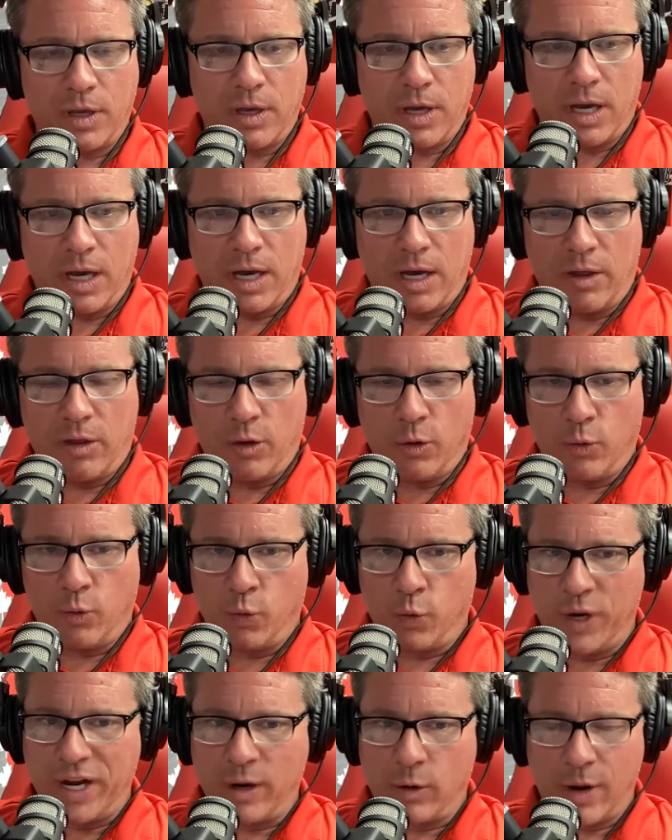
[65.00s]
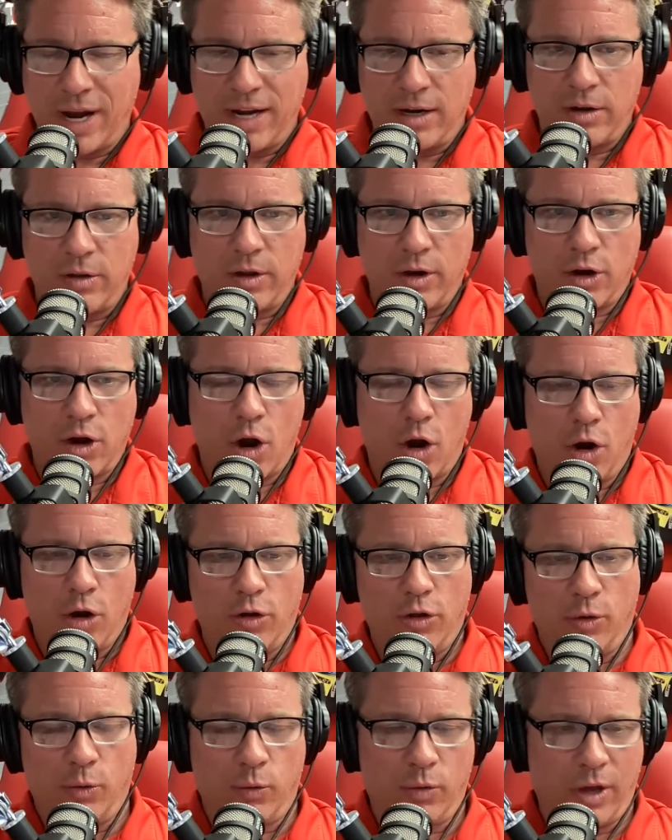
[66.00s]
rear end of their car,
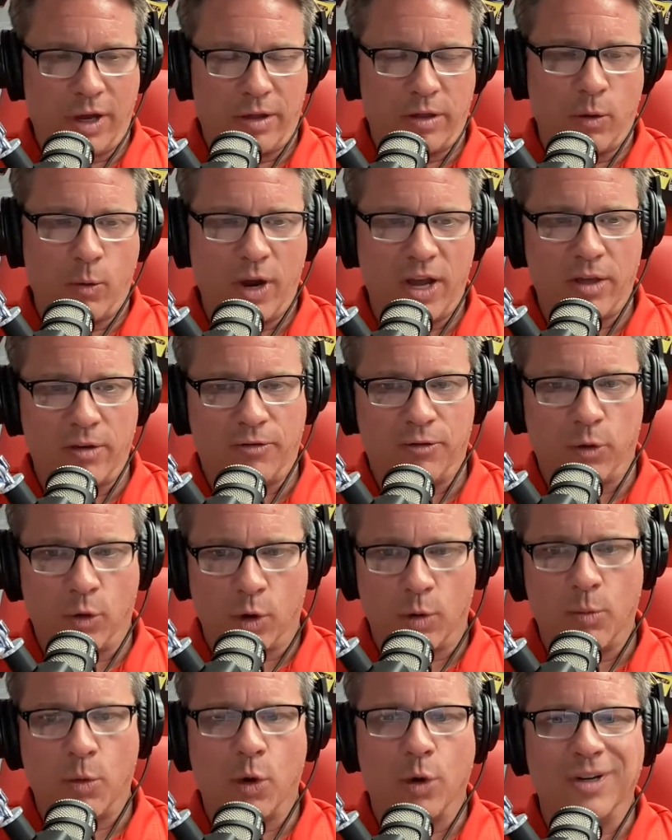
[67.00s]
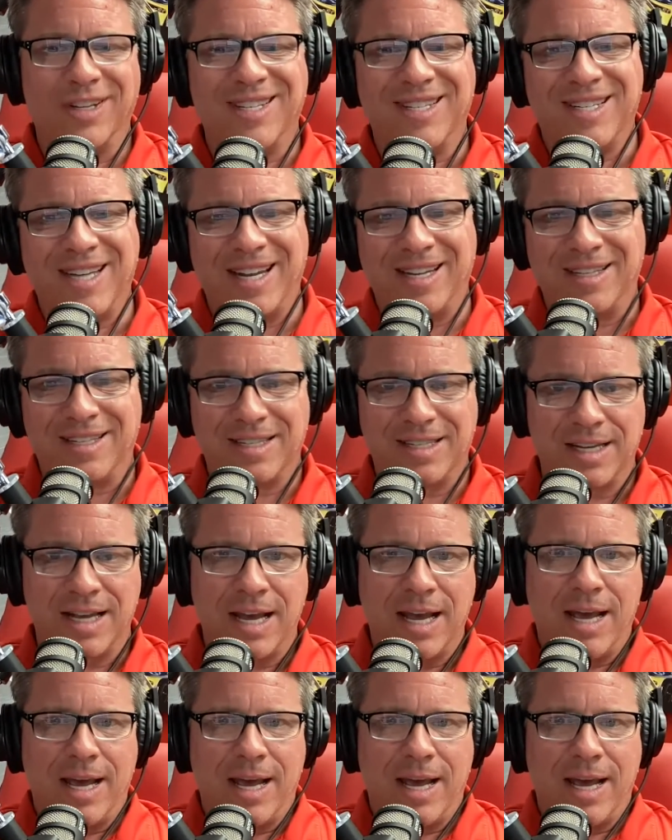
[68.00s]
the way the floorboard sits,